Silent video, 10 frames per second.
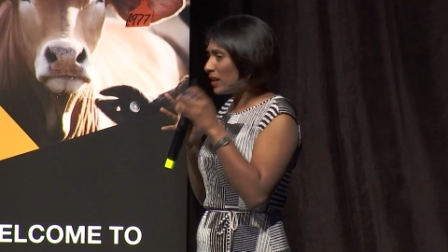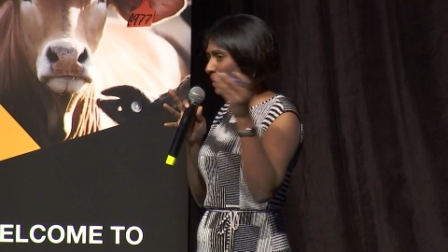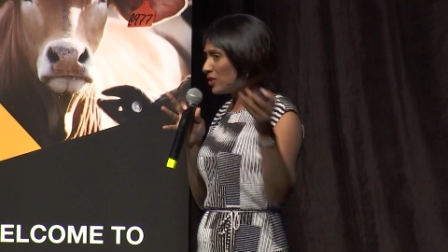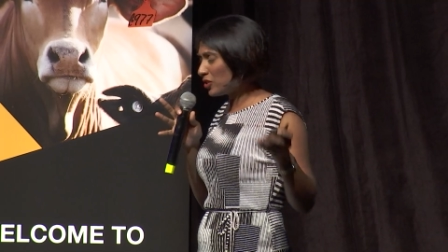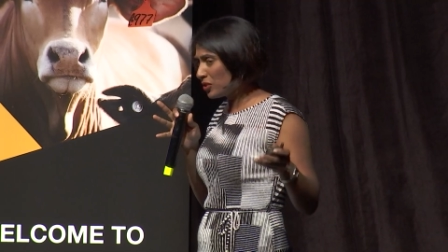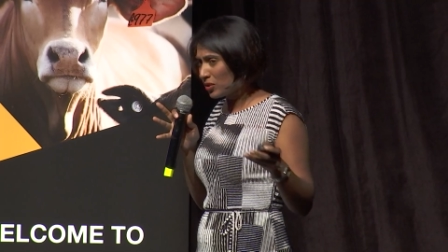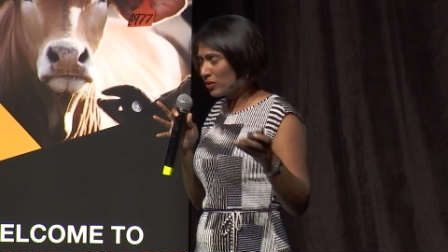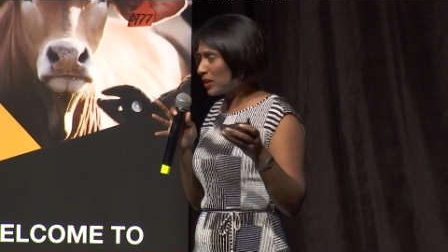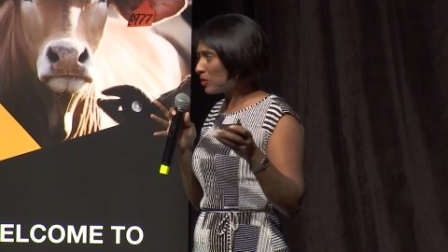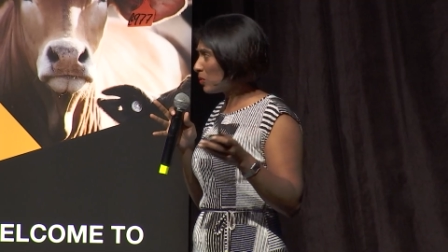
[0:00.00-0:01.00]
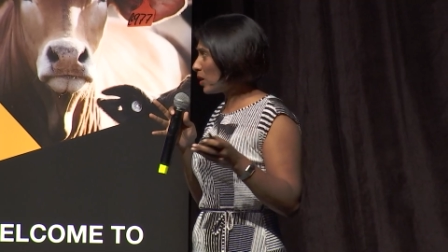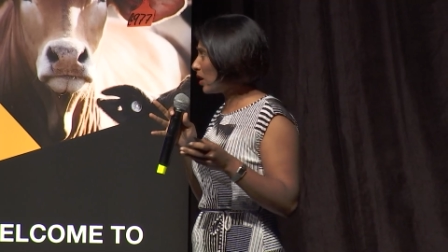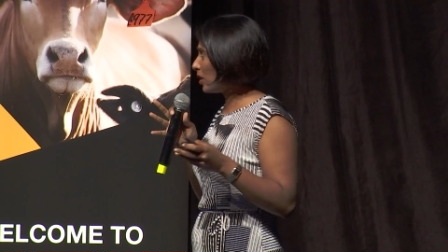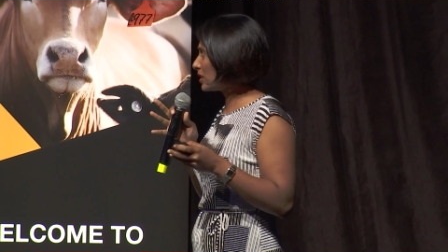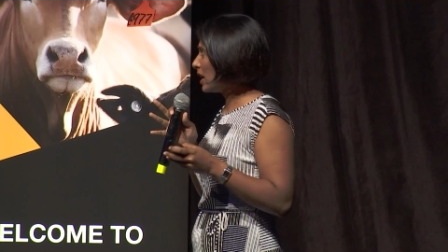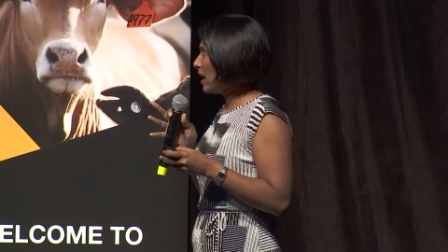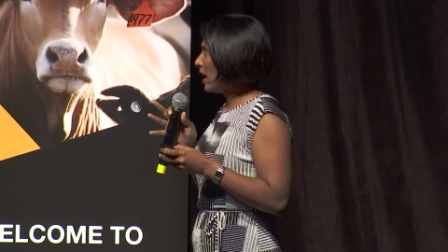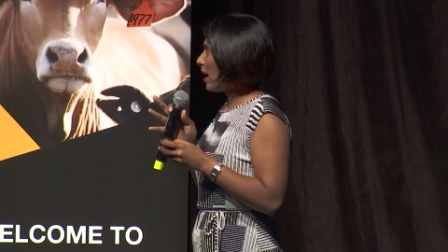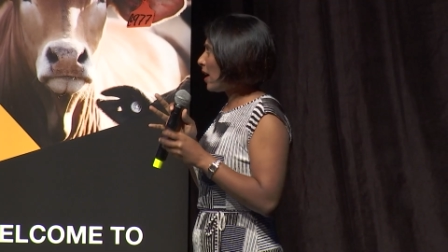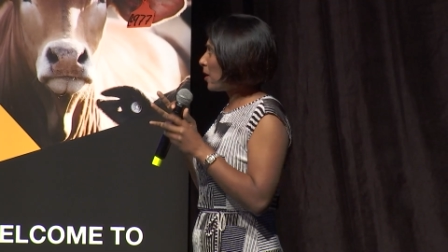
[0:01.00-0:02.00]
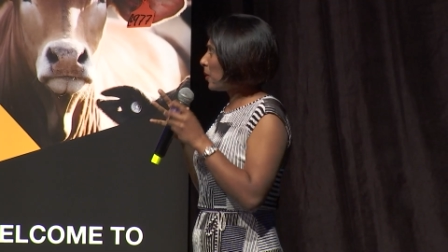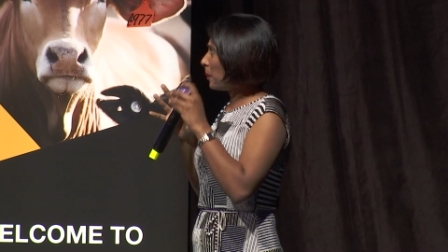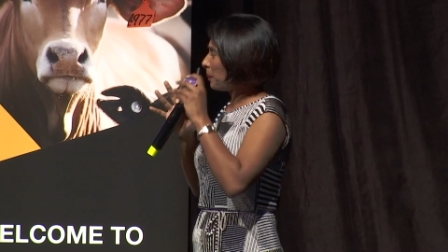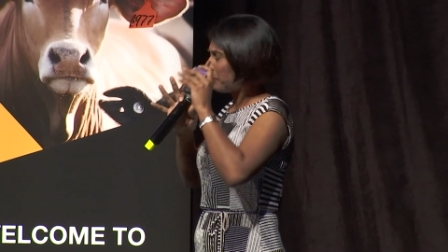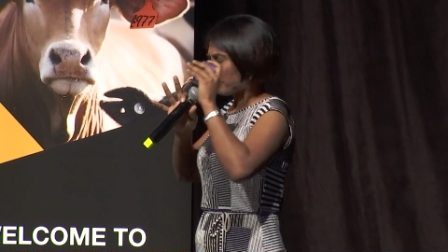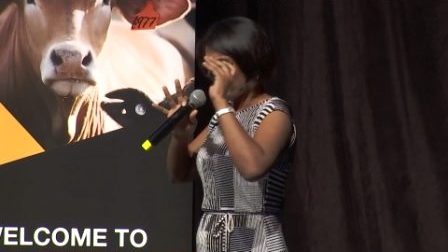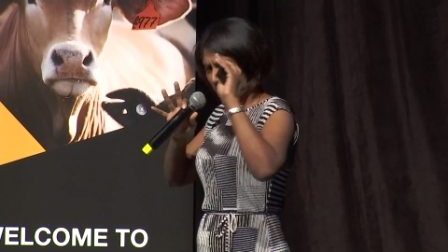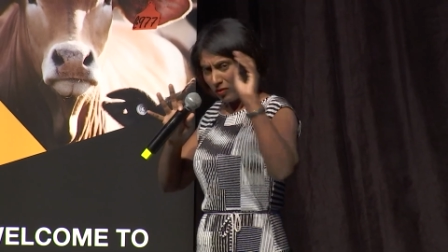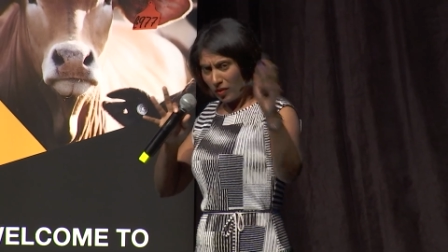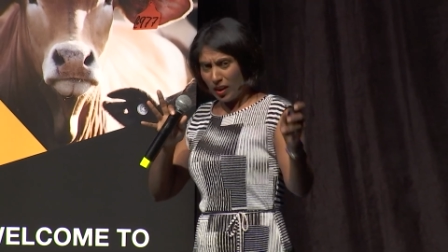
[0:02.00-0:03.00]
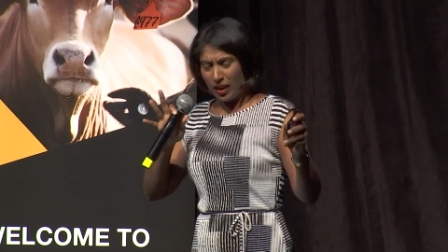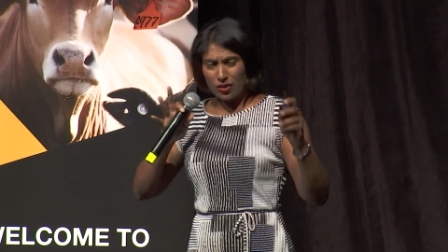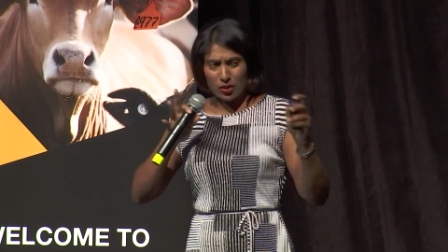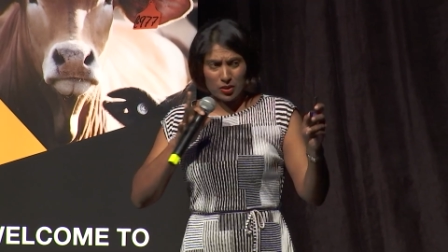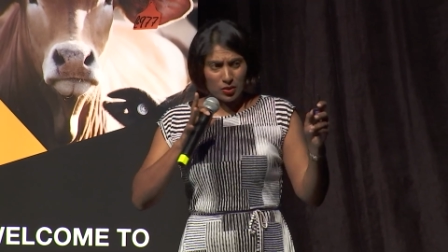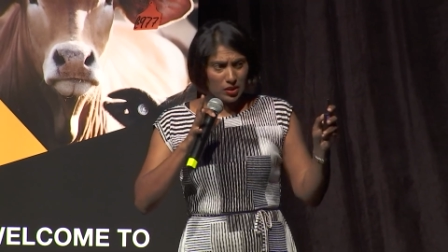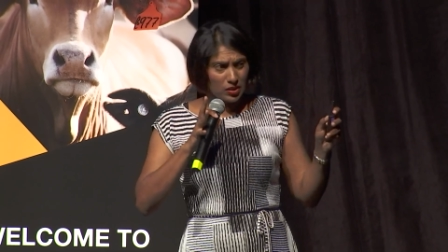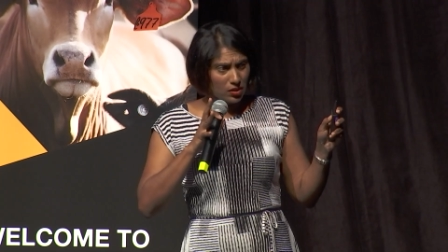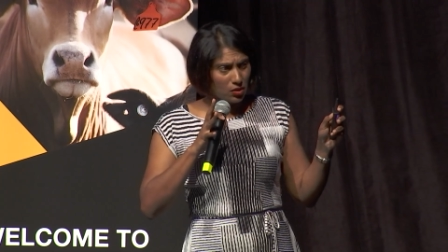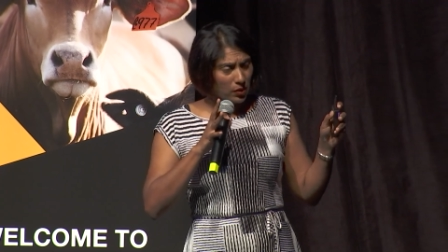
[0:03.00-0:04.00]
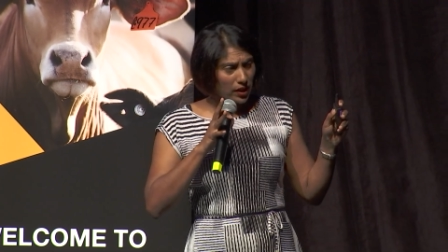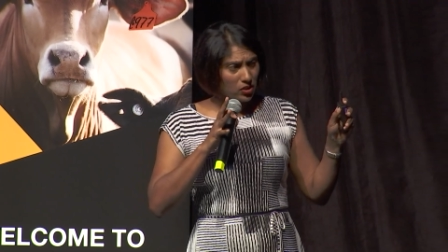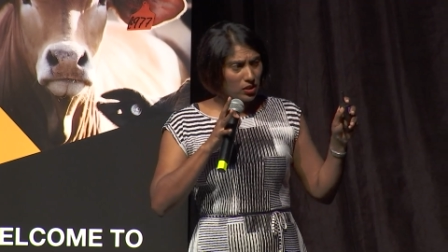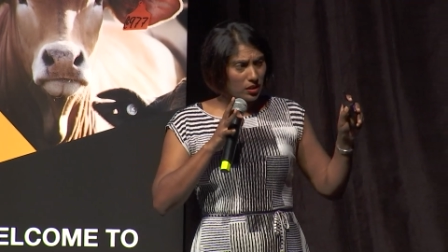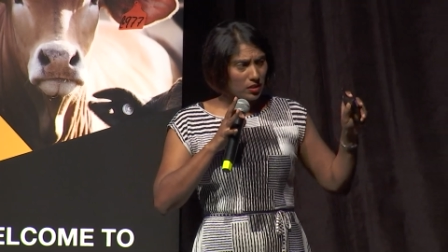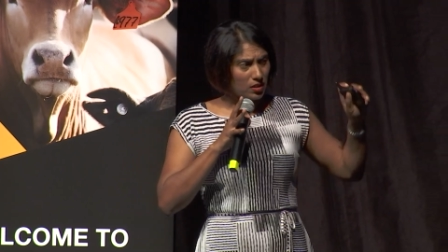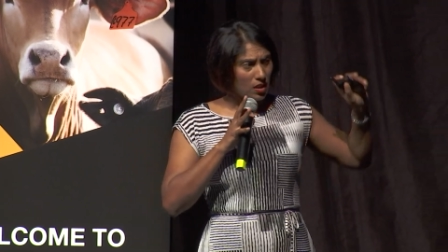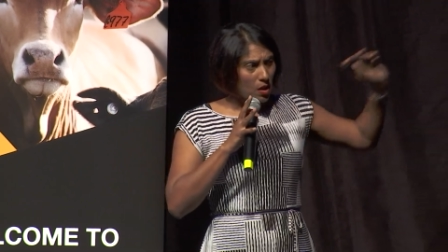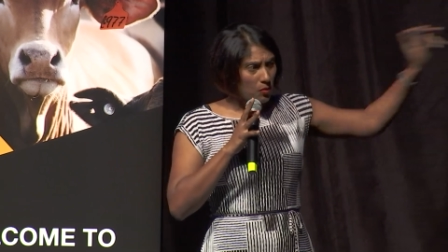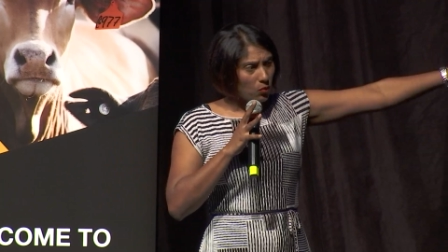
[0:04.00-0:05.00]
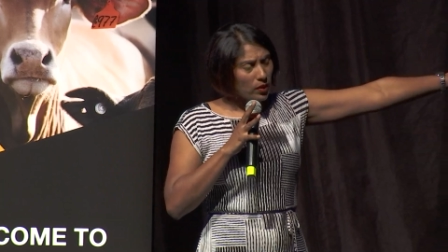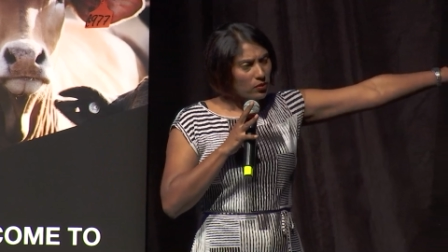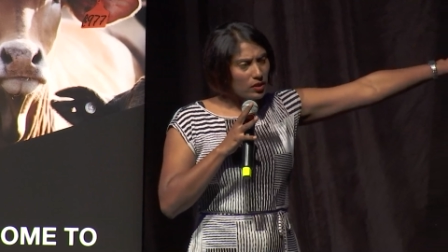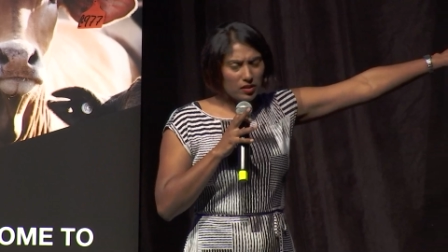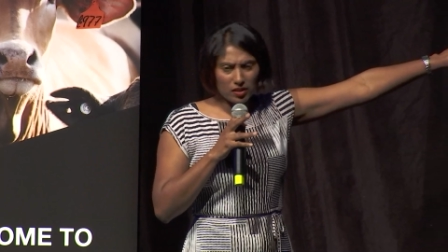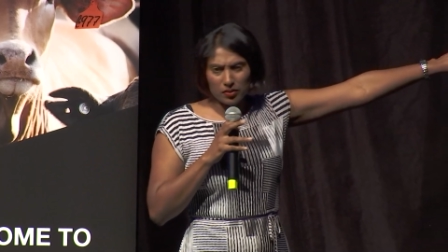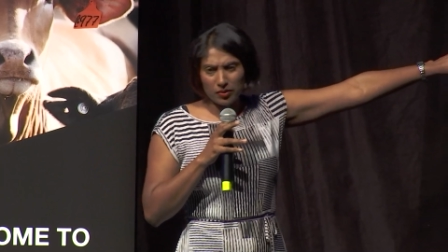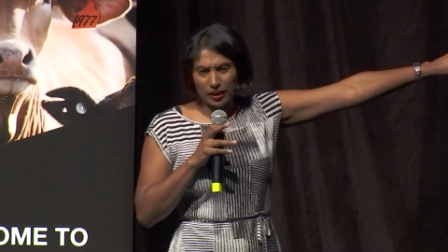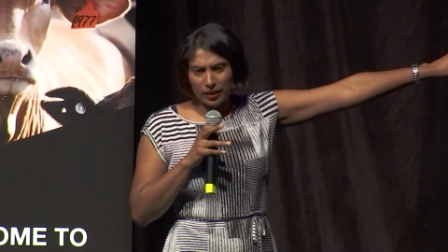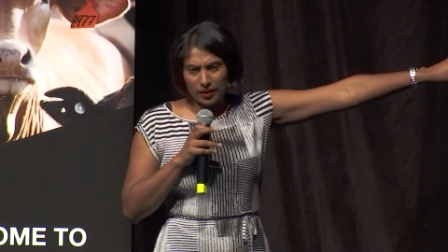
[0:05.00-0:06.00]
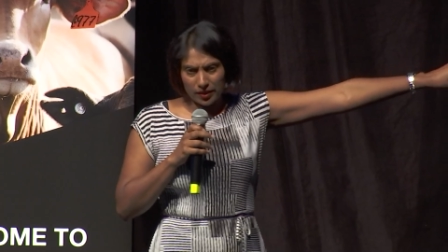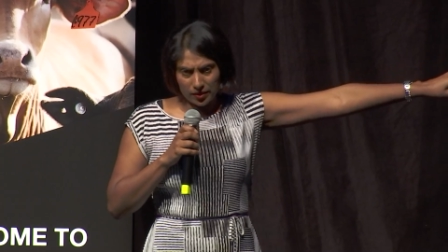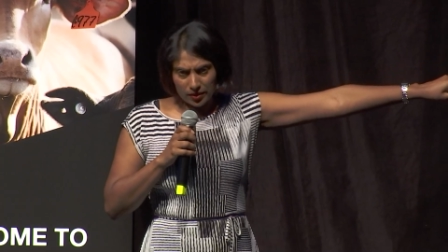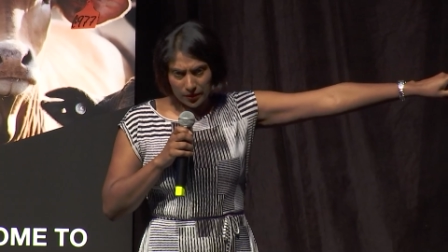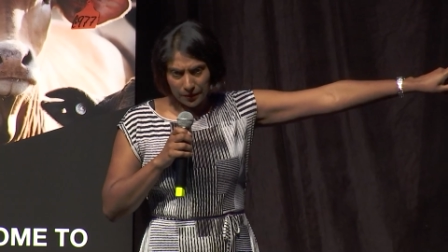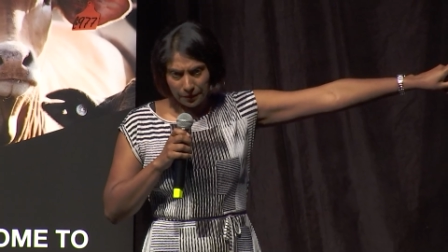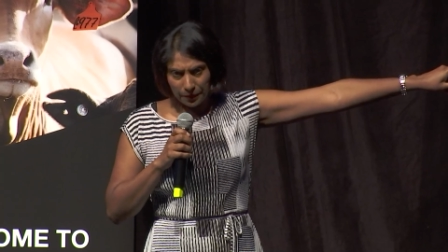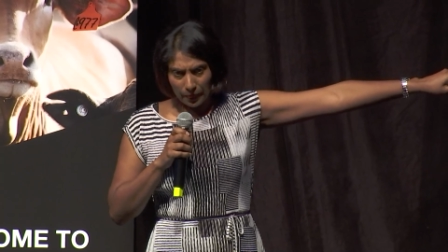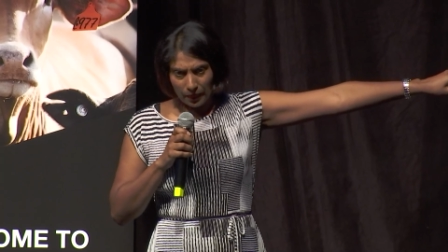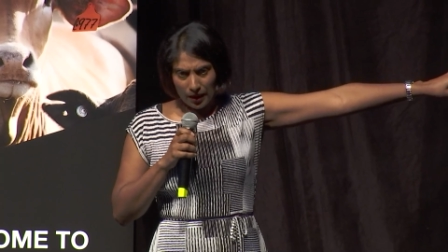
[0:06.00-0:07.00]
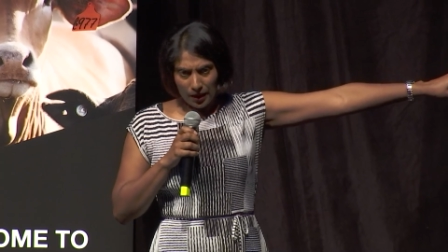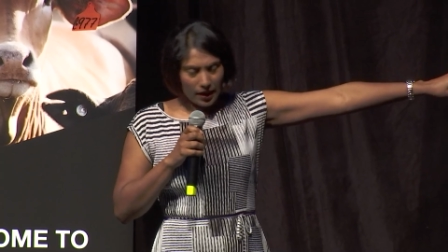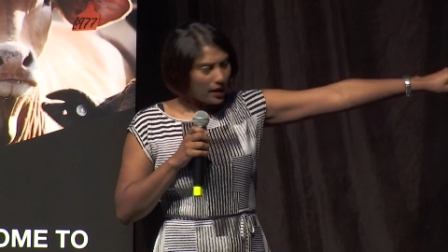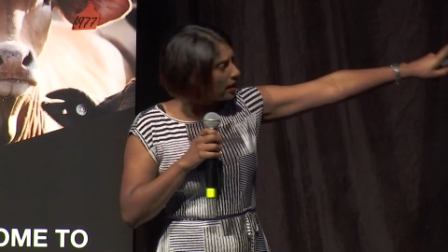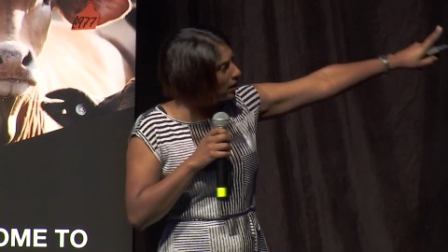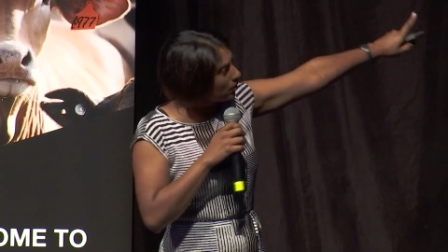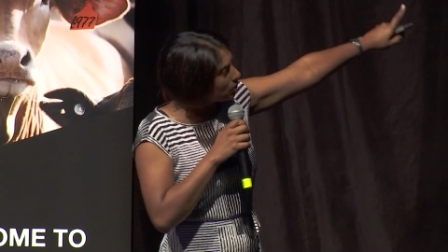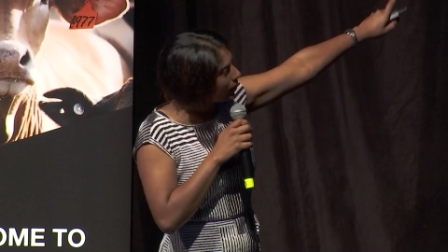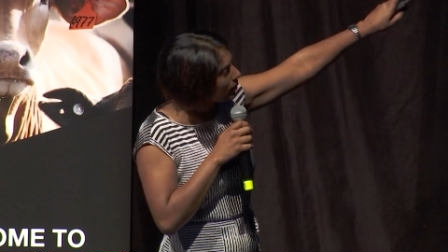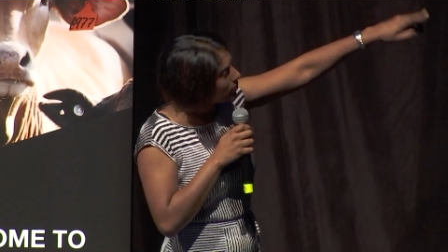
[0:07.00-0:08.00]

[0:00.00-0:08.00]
and it's used around the world in those sort of situations. But we've got stuff like this. Now, red